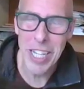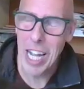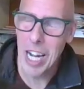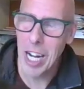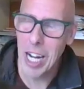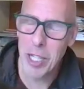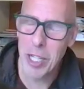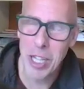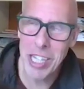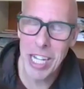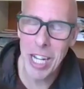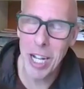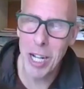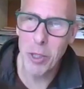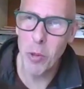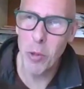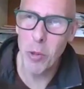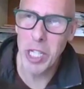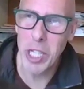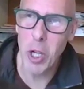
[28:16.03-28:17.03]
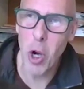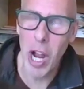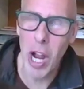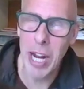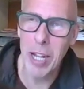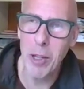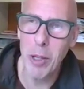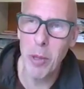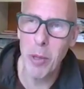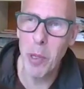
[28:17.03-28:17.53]
I think I'd already got
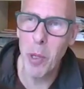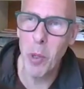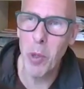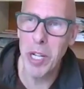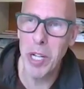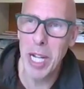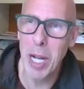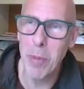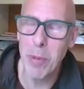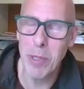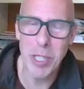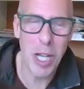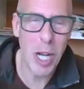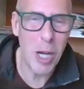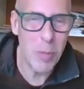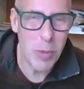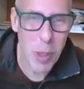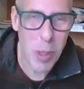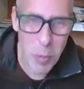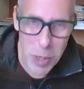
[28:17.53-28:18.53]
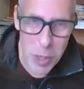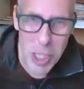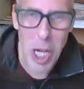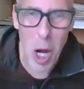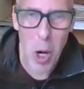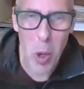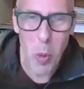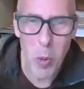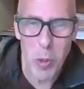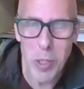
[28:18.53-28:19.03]
out of the pool a couple of times. I was
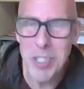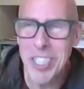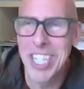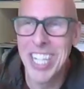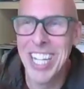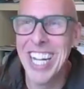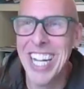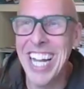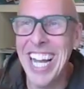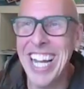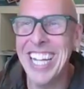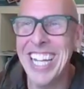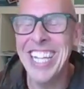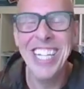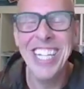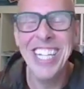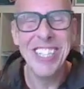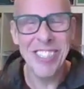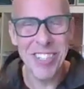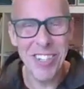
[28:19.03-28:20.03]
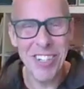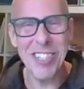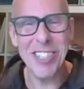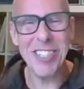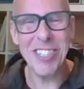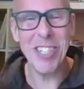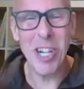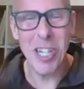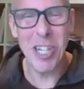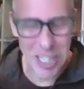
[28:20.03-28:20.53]
cold. So I
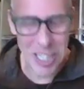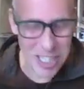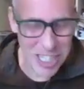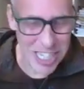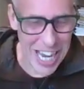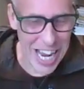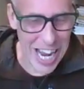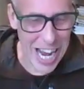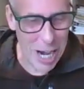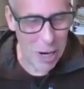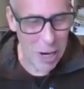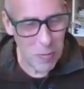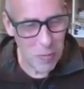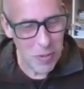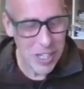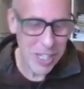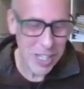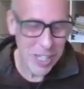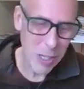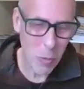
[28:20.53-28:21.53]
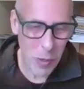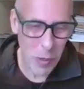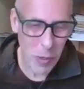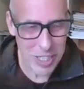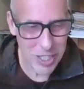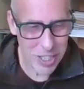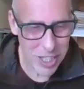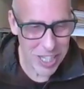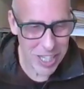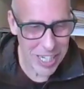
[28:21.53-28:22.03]
decided to get out,
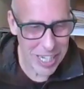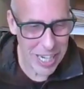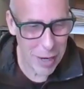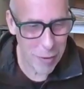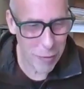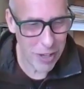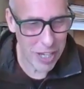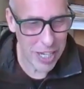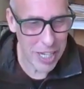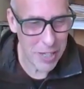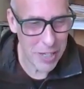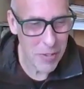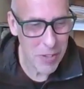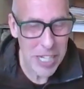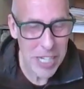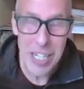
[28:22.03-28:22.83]
went to the cafe.